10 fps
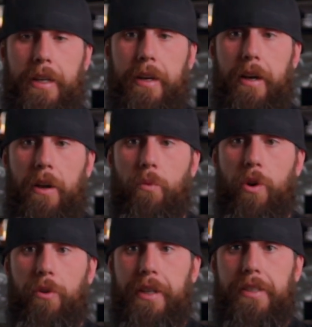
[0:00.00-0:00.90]
and
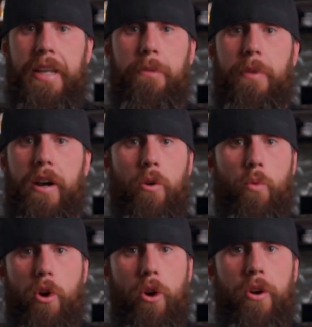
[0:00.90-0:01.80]
really stand by
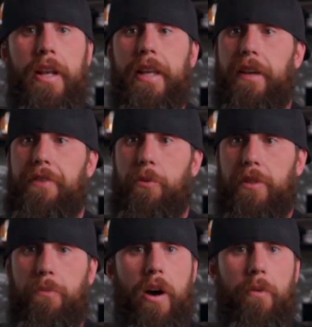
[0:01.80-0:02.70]
our word. If
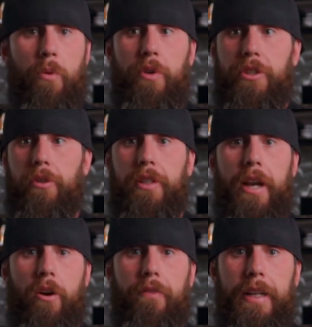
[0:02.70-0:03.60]
there was a problem, we
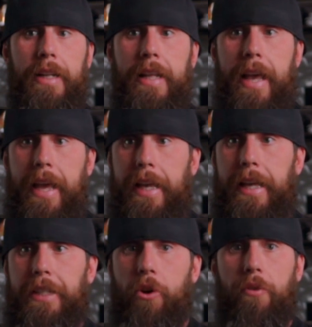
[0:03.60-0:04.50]
took care of it.
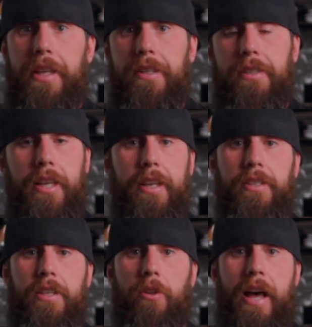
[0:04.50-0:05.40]
And these
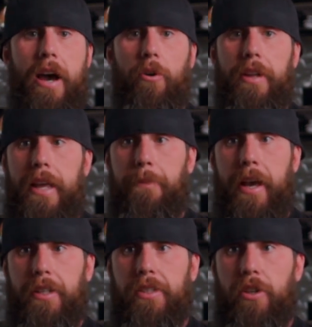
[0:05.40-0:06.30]
things allowed
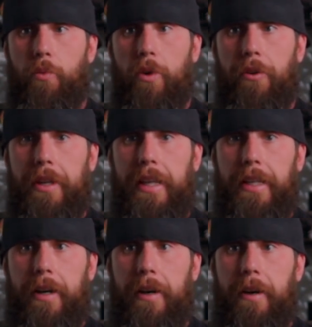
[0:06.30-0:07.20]
Apex to
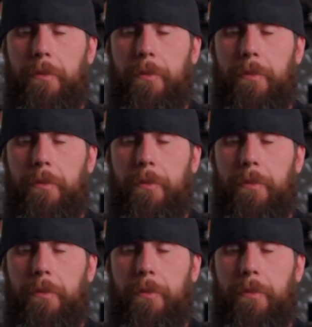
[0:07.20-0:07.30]
really